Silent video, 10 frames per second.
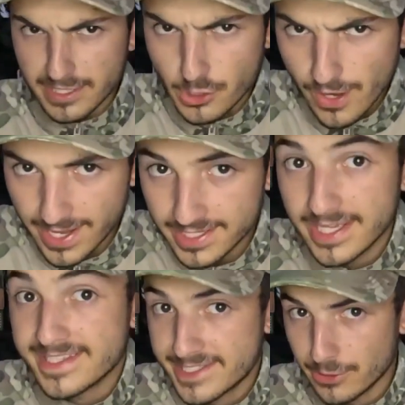go ahead
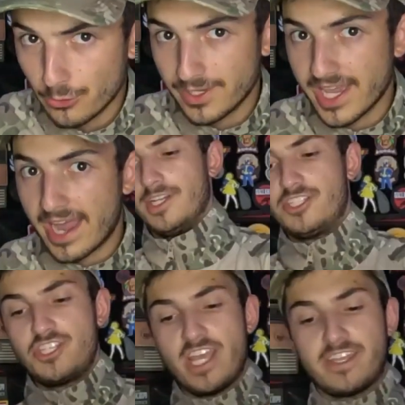and see what we got.
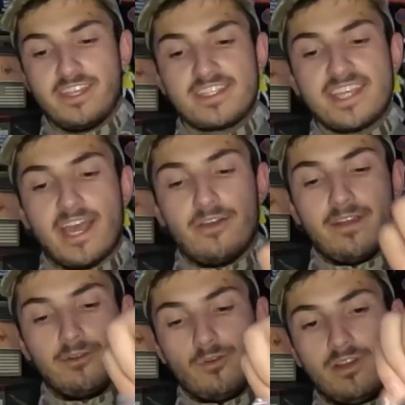Check this out,
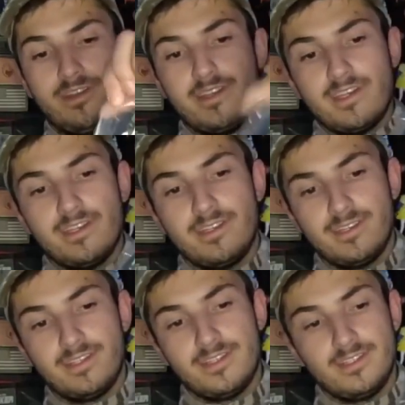everyone.
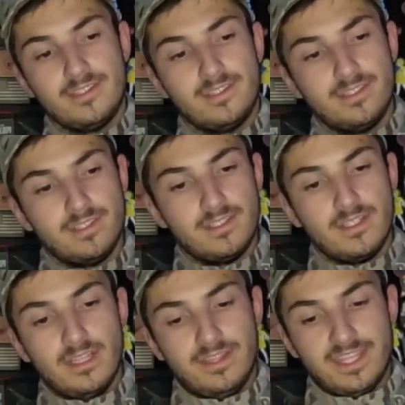
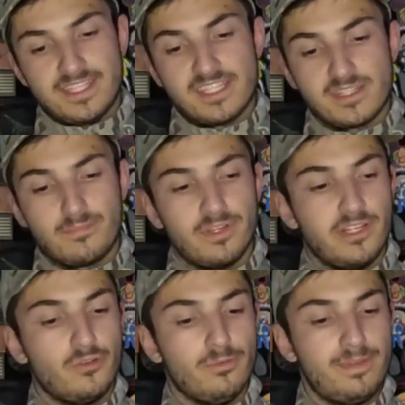This is a pretty
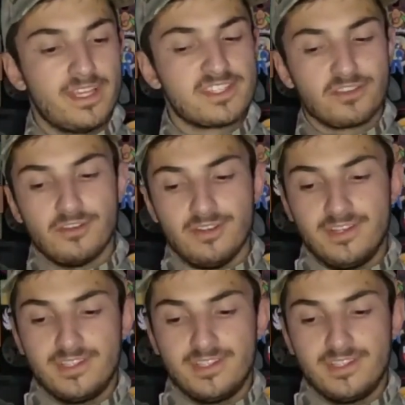cool pistol.